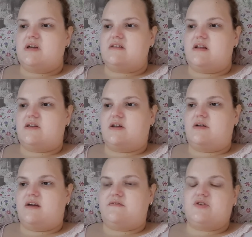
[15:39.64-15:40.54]
then I don't
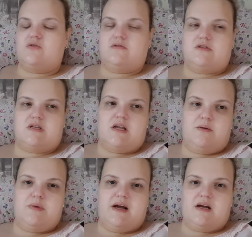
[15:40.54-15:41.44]
have to constantly
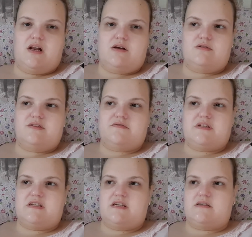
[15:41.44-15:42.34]
unpack clothes every
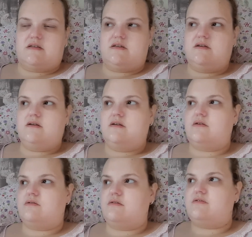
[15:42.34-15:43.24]
season
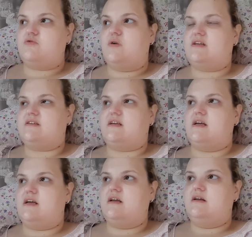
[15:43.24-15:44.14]
or twice a year,